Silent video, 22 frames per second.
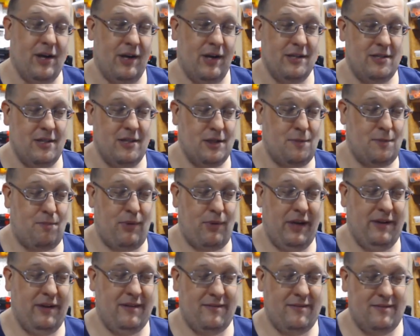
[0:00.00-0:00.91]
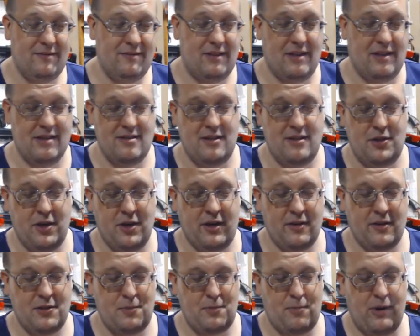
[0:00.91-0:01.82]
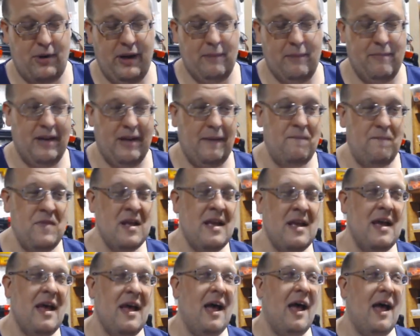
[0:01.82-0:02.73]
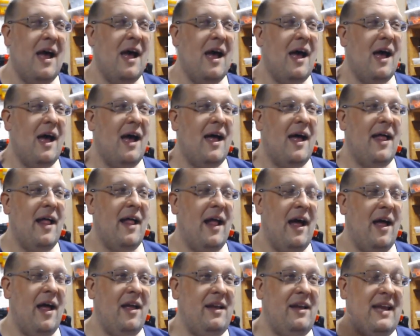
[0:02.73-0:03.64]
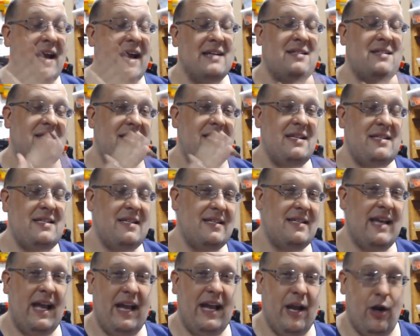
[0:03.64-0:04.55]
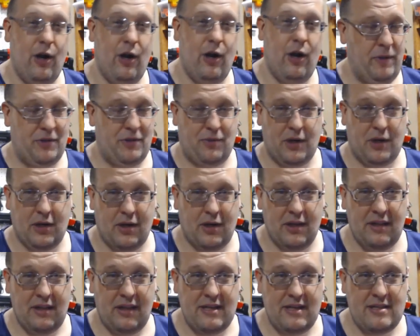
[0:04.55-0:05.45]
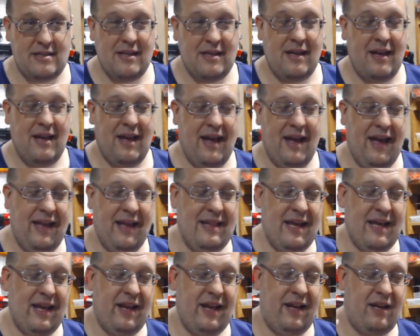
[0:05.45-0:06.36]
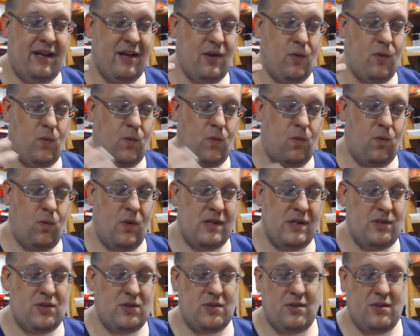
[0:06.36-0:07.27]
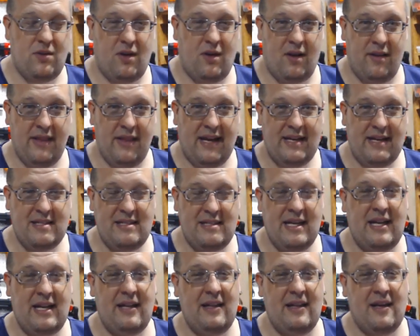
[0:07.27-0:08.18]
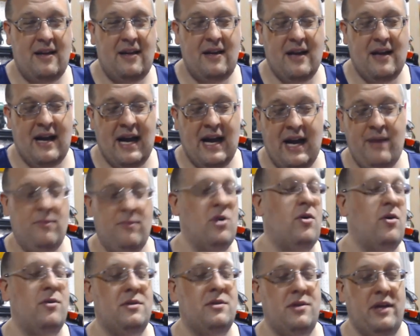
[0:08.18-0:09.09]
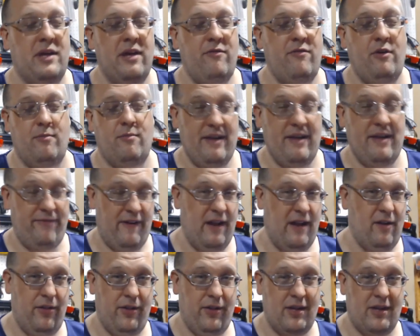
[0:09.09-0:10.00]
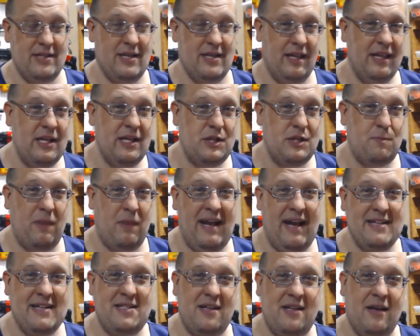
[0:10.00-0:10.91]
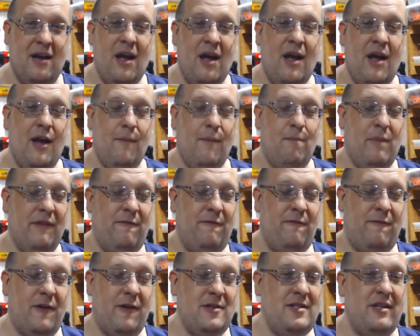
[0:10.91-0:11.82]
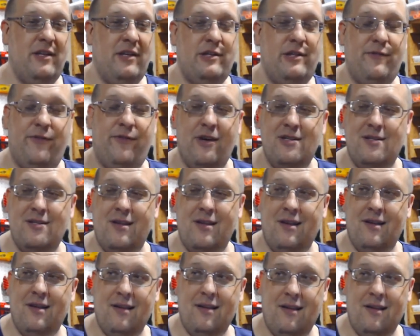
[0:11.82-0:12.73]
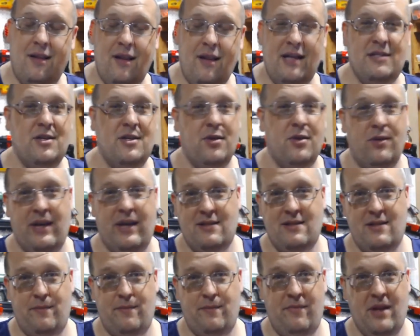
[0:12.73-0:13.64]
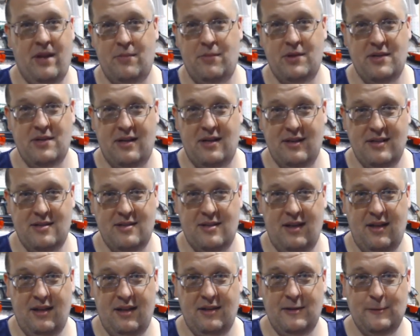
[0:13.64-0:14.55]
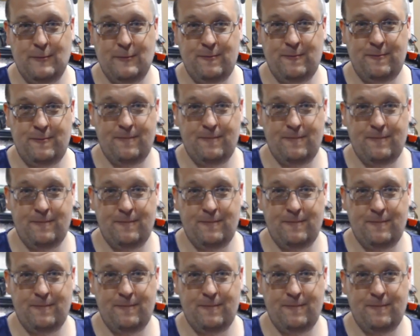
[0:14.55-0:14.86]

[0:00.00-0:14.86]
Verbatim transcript: because the spring because the trigger spring but yes this is getting opened regardless and then once all that is said and done, I am going to give you my final thoughts on this blaster. But first things first, let's go get some numbers on this thing.